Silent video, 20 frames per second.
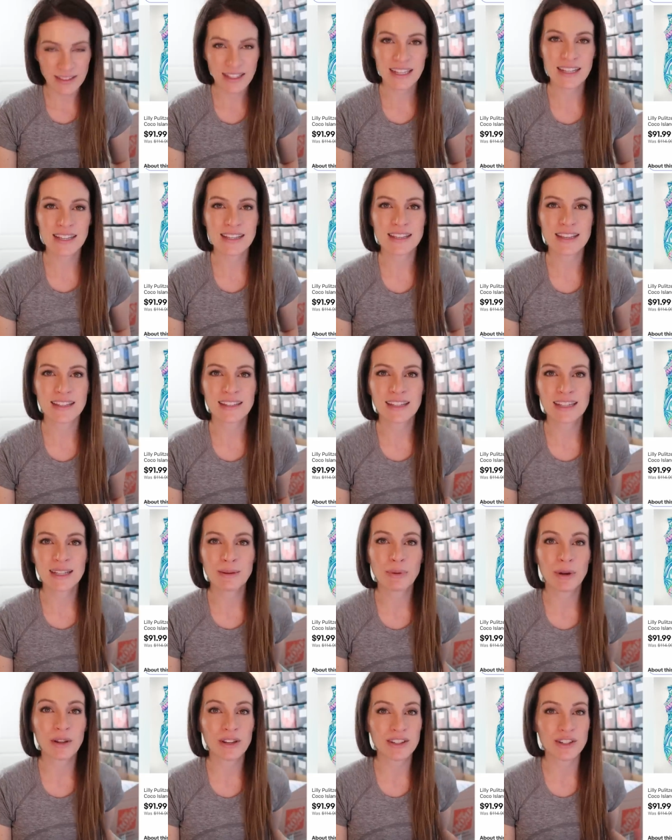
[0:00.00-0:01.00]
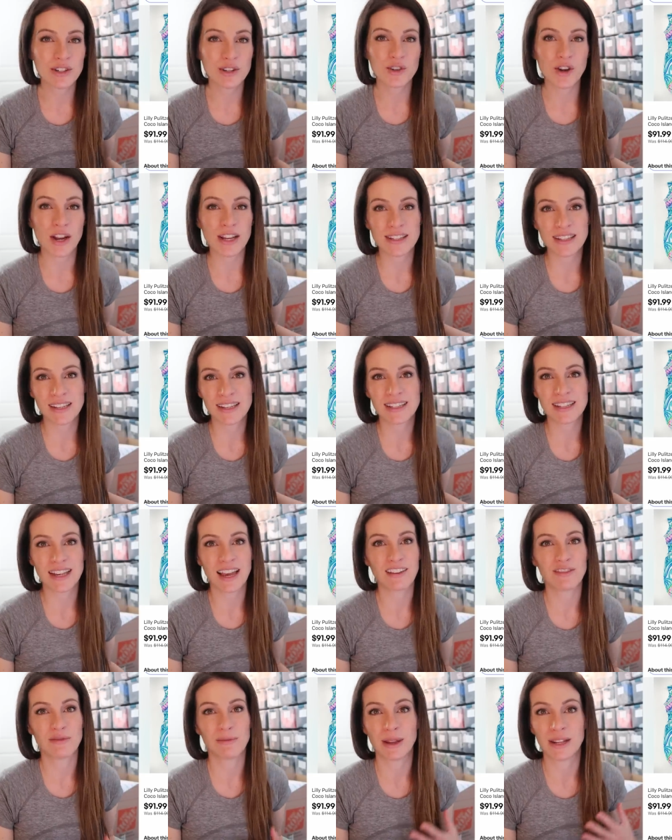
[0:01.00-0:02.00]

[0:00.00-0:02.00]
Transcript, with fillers: These Lily Pulitzer dresses have